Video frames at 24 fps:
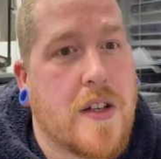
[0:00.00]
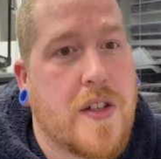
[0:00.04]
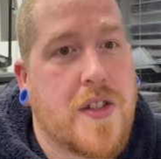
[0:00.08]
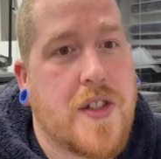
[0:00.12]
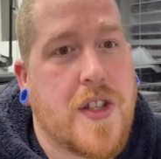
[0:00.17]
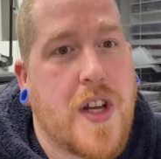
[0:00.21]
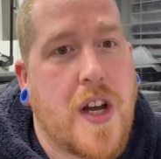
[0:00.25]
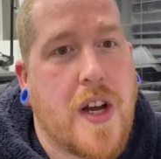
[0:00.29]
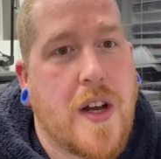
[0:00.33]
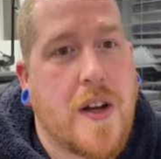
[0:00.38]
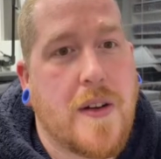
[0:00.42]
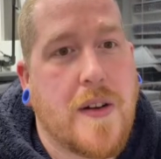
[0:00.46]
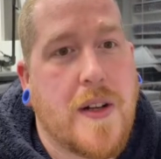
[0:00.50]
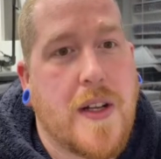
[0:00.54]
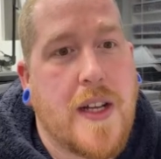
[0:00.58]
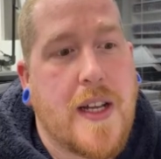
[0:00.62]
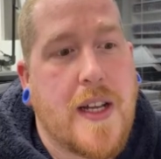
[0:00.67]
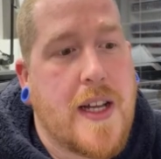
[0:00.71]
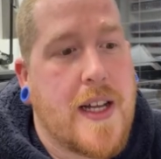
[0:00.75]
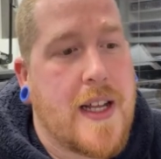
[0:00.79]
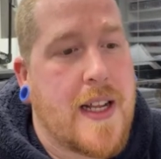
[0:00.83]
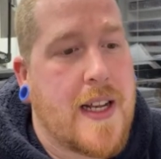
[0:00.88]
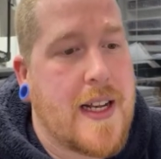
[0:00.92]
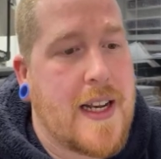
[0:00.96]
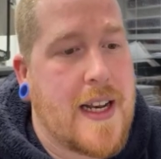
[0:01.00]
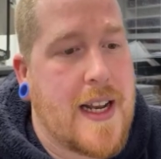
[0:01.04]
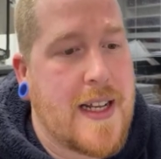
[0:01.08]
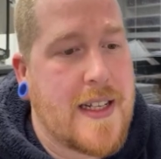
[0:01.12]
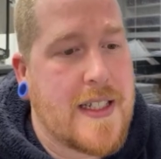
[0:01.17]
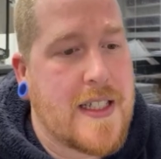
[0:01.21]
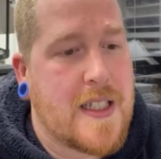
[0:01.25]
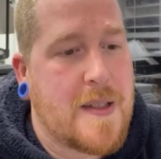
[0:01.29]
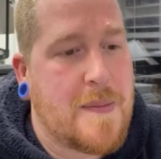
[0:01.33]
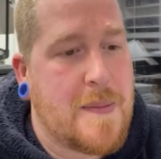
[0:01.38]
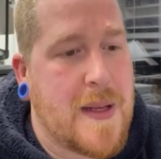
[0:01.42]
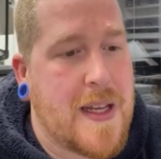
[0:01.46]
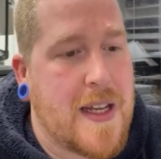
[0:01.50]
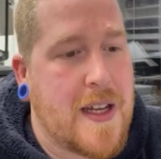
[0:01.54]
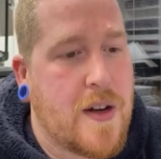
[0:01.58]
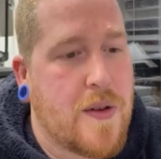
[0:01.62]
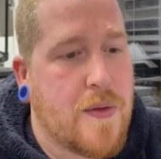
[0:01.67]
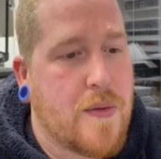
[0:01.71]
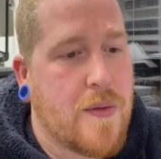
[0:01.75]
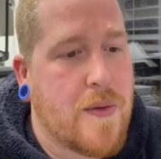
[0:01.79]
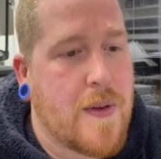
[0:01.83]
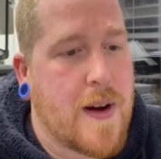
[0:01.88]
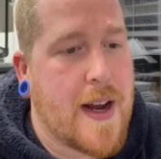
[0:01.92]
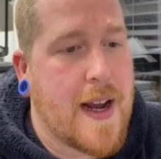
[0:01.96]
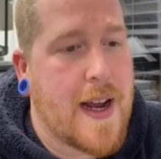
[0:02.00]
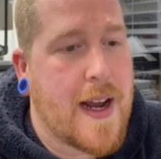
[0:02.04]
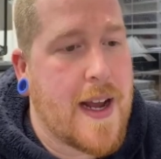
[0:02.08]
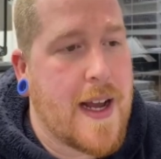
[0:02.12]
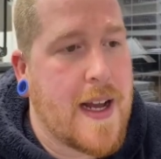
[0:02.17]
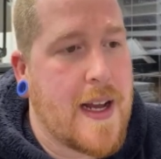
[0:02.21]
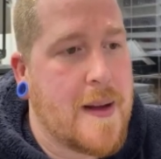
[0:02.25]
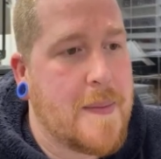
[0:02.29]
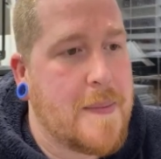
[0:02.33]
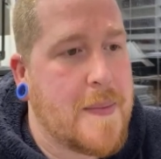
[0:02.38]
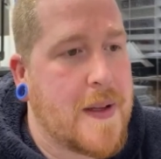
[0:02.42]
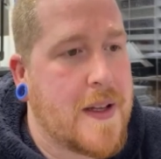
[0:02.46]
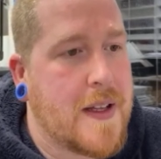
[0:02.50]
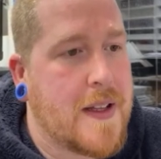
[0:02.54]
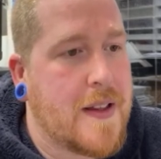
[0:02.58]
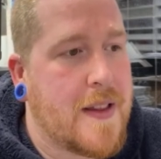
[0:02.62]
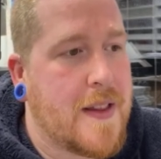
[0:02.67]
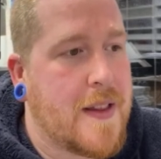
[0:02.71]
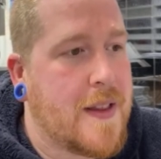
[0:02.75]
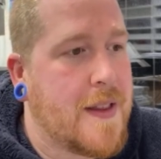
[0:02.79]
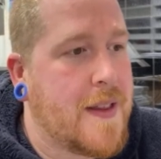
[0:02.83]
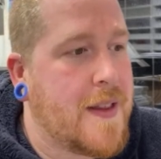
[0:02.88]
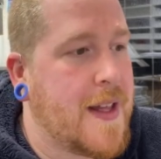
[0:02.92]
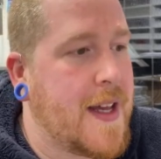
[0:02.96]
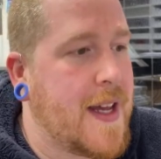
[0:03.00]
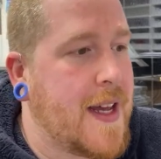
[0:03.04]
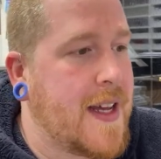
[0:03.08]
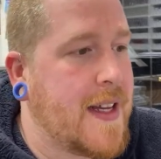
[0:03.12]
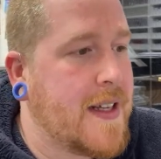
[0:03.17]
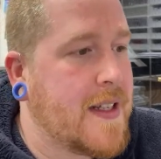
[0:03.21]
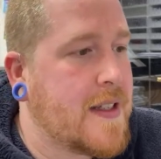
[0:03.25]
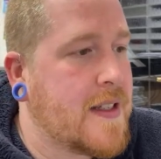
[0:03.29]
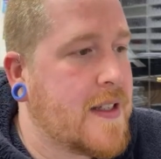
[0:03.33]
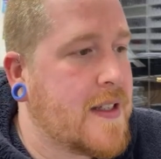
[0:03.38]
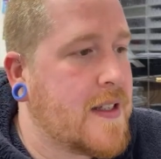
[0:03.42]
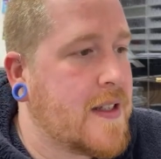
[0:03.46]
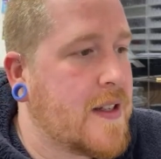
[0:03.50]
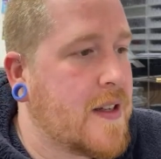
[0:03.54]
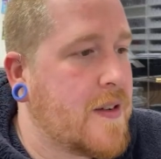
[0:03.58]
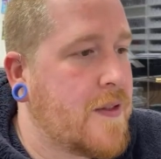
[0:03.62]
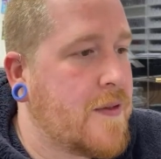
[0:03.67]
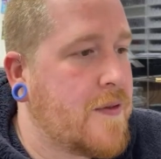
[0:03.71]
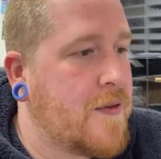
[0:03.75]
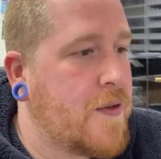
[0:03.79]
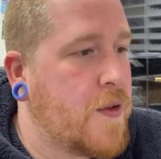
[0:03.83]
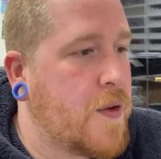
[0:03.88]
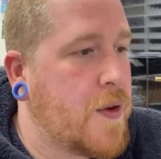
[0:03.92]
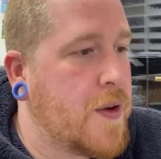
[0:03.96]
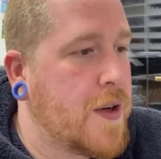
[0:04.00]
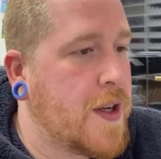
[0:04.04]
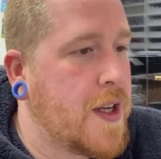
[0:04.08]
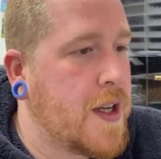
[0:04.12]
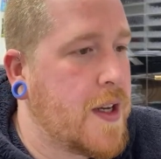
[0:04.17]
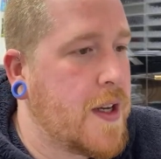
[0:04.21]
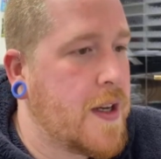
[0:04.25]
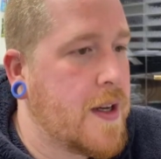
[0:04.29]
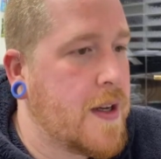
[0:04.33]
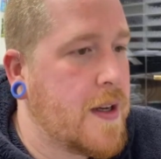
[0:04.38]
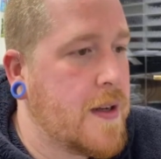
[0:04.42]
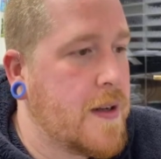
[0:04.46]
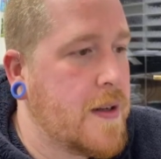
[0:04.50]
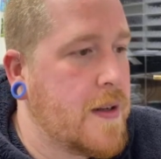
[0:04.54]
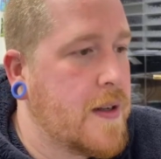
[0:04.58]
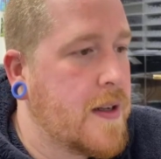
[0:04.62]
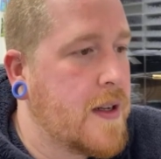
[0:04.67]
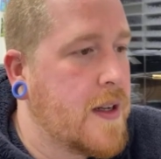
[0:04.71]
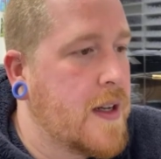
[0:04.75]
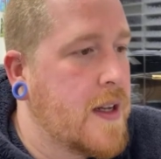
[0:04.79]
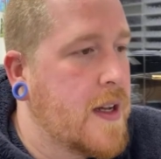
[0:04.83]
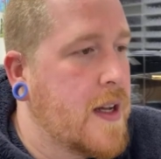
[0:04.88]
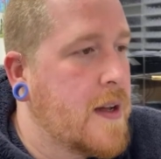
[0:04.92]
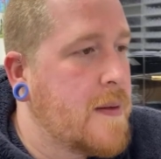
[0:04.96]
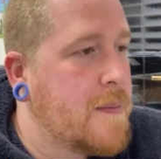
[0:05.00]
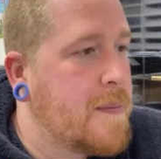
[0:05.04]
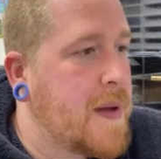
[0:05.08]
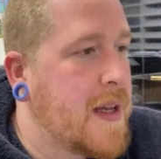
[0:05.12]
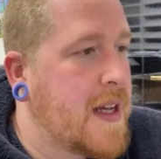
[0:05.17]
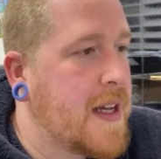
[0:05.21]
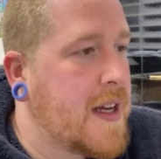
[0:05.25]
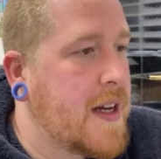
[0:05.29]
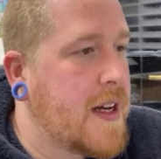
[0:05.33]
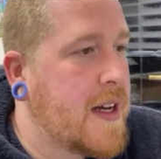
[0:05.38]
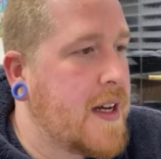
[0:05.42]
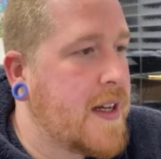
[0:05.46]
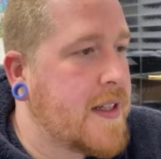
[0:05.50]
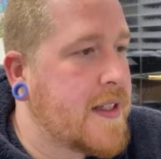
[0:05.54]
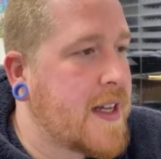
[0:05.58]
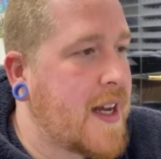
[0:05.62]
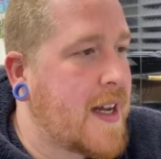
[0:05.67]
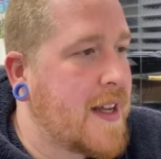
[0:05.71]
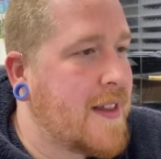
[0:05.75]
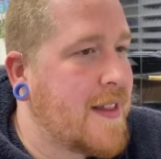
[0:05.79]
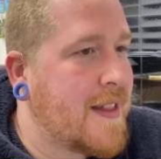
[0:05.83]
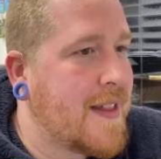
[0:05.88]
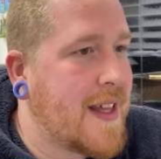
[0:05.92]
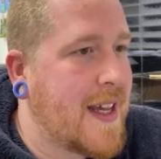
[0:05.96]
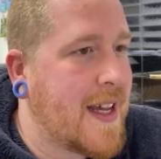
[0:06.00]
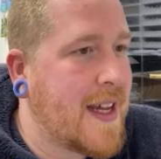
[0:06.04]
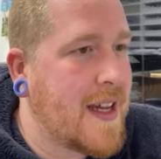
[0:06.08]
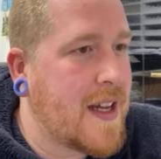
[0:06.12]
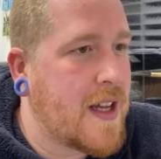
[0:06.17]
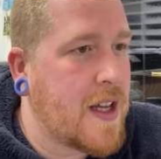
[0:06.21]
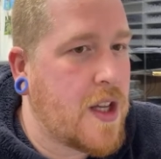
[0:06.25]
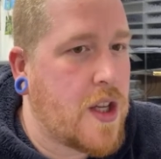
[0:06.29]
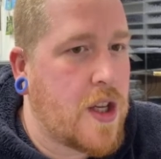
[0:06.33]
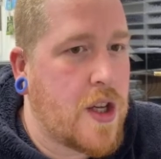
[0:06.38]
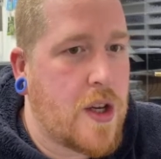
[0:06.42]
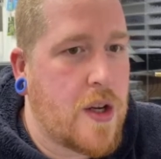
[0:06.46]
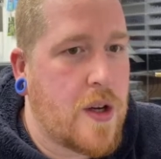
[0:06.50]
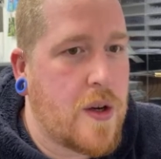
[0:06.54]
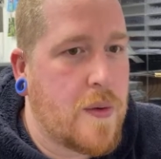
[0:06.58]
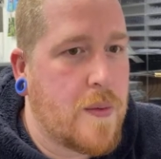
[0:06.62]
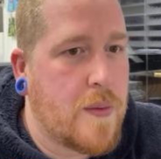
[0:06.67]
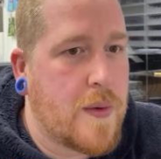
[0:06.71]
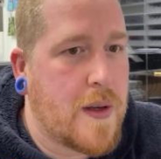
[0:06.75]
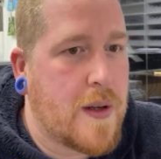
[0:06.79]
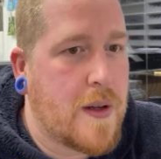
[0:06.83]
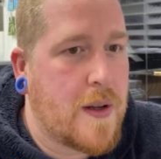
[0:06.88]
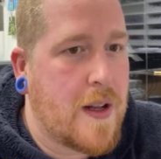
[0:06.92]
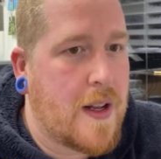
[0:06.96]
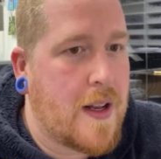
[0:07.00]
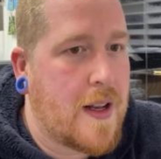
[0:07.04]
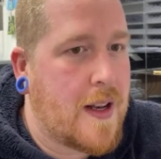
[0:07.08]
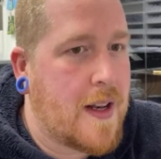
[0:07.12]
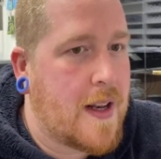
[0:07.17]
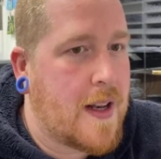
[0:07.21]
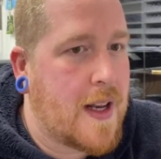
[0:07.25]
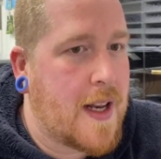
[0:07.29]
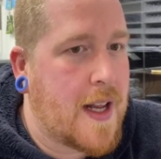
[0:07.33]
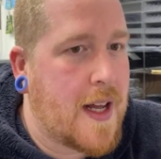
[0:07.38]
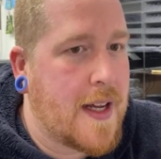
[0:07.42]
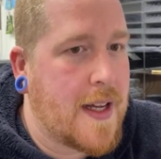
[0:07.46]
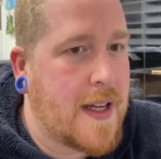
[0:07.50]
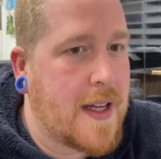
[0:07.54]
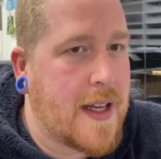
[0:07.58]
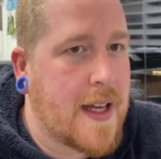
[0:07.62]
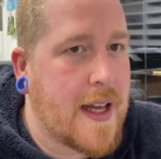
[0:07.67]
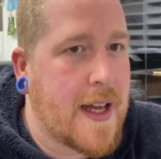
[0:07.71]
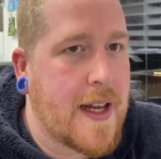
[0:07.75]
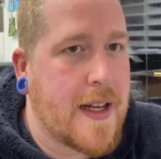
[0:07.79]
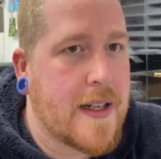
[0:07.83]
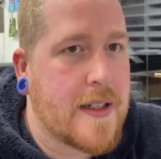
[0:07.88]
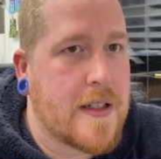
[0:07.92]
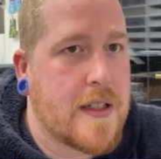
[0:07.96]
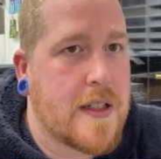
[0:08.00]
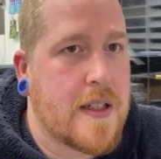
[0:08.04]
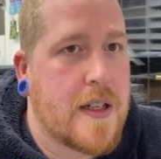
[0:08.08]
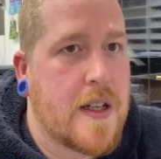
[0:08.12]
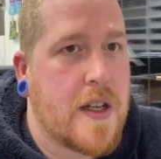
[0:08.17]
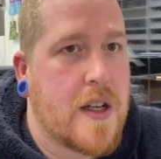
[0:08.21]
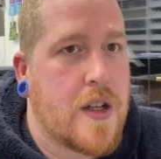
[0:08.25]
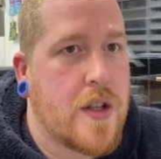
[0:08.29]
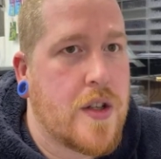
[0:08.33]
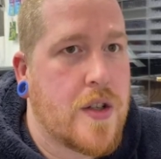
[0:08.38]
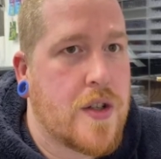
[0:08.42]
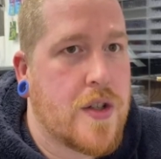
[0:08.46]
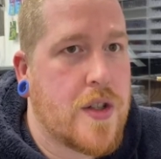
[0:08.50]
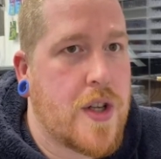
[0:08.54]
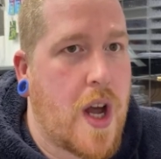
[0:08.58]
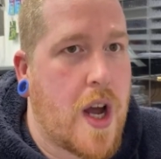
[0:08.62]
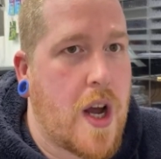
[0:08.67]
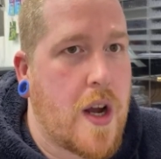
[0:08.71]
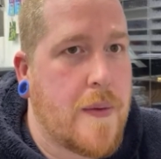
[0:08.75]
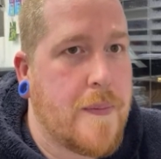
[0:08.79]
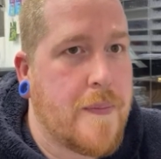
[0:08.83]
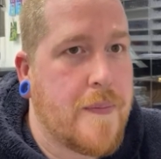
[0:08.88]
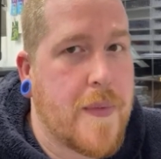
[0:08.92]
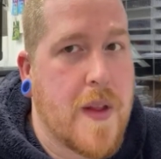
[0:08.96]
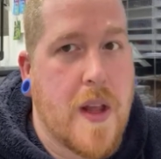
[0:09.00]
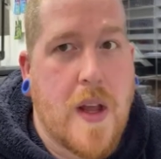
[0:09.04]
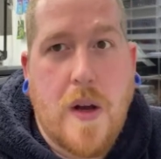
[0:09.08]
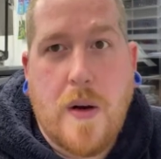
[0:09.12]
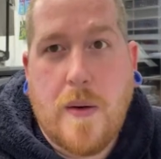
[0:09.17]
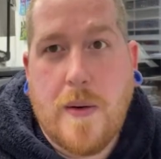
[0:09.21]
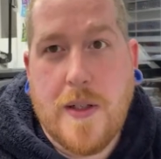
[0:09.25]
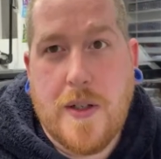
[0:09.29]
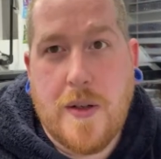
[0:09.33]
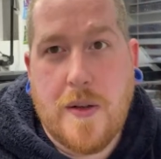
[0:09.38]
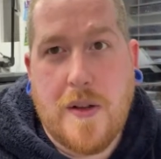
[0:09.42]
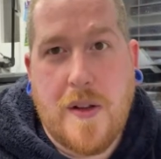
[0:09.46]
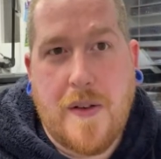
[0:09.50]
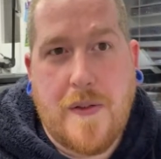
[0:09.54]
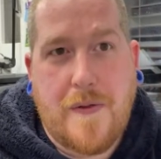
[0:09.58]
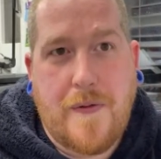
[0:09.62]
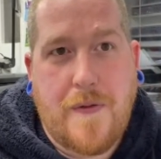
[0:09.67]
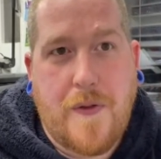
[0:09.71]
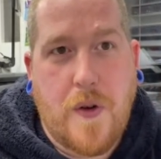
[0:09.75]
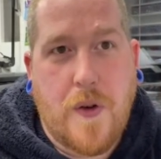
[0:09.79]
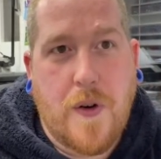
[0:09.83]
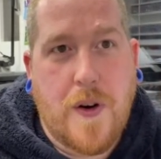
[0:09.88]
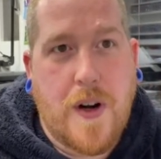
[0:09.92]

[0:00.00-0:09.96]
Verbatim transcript: So let me grab this for you because I think you will like it. So we're doing the four